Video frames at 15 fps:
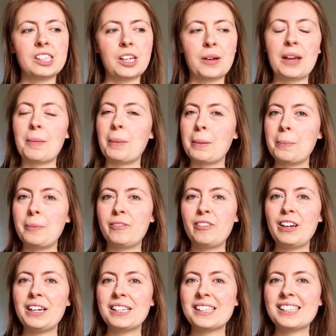So yeah, my
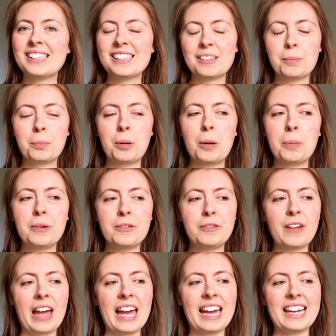first proper
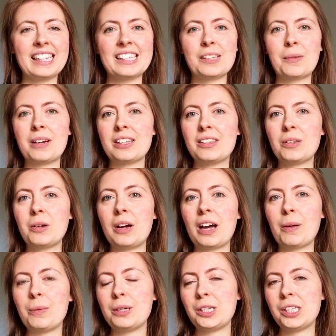fair, so I thought
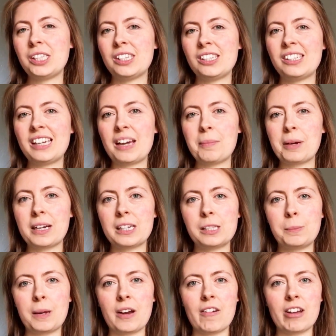I would share my
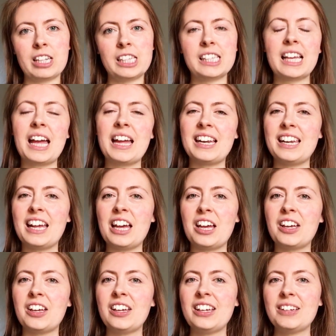experience
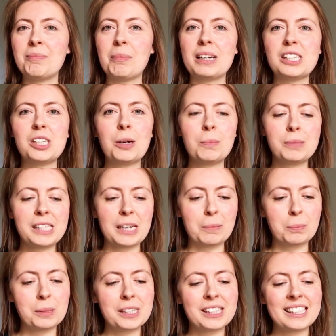and my top
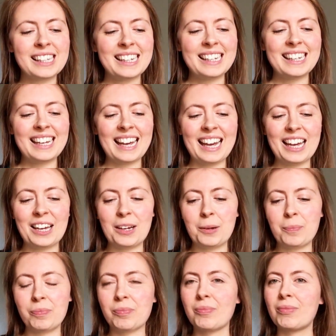tips.
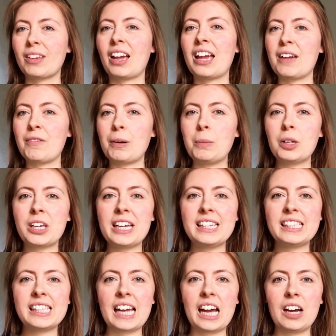If I'm
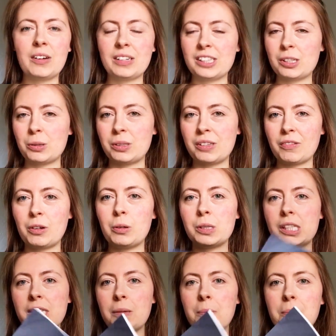looking down, it's because I've
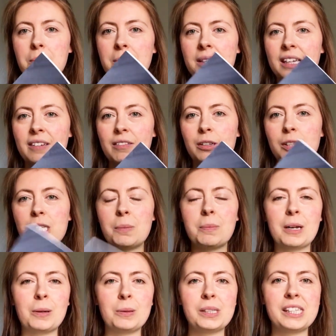got some
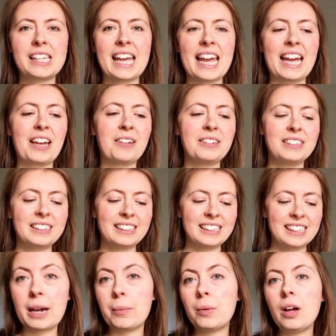notes here.
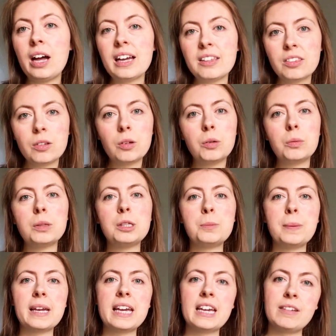But yeah, what I thought would
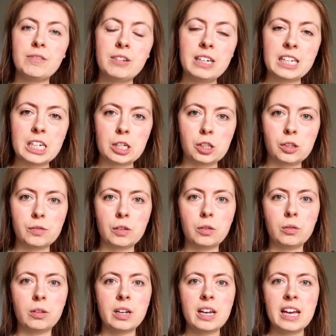be really
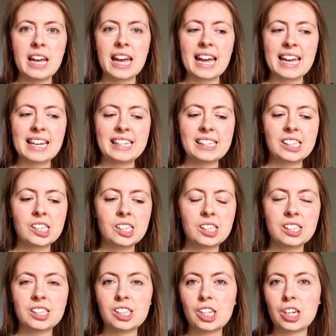useful
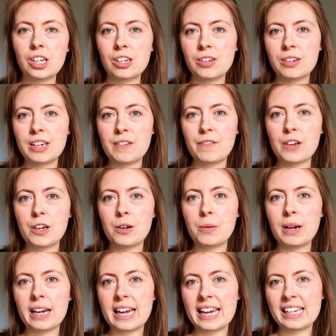is to give
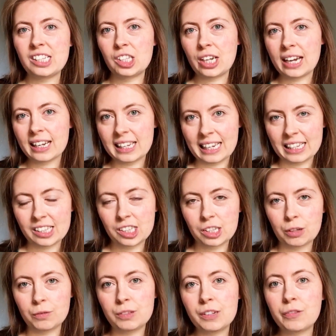you a checklist
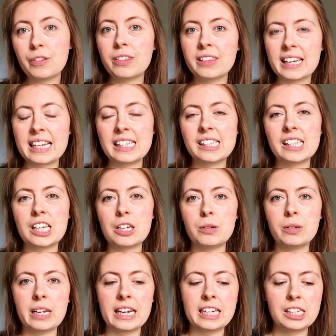of different things that
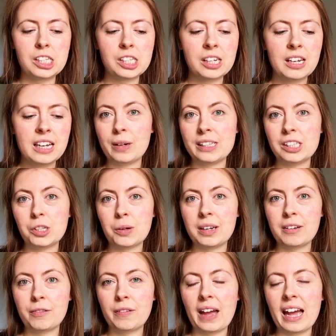you need when
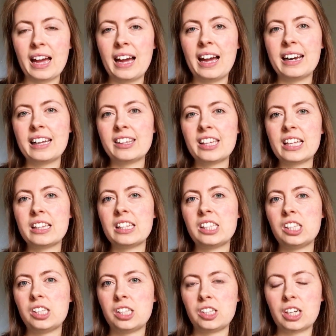doing a fair, and I think
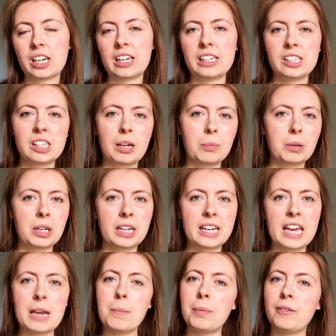this is a checklist I'm going
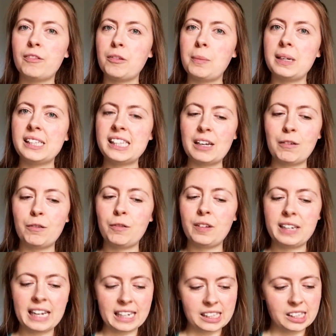to keep for myself
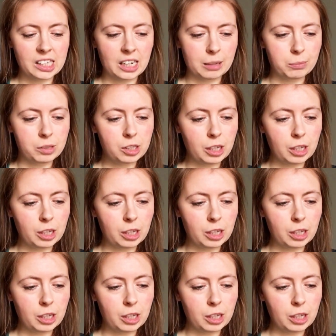for next time.